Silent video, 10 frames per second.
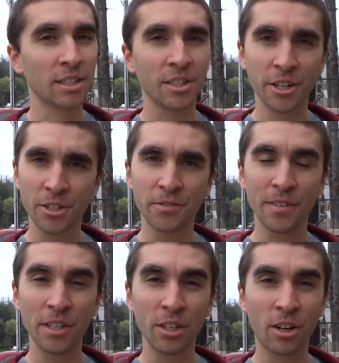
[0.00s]
So here's
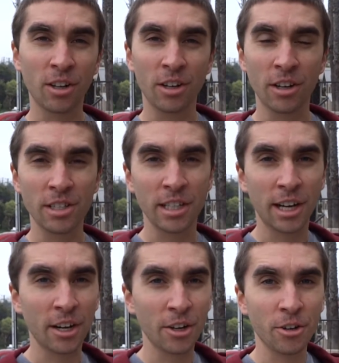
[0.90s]
$50 and
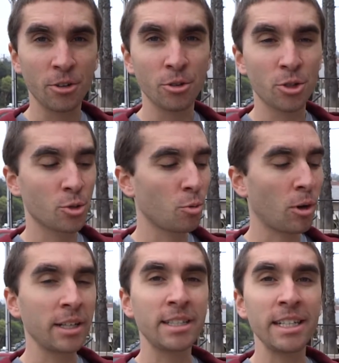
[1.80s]
I owe you
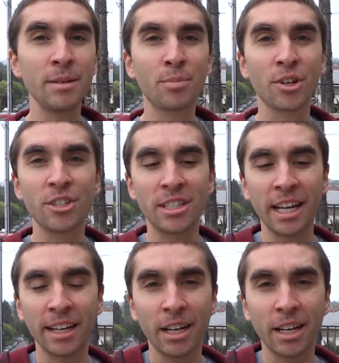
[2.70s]
20%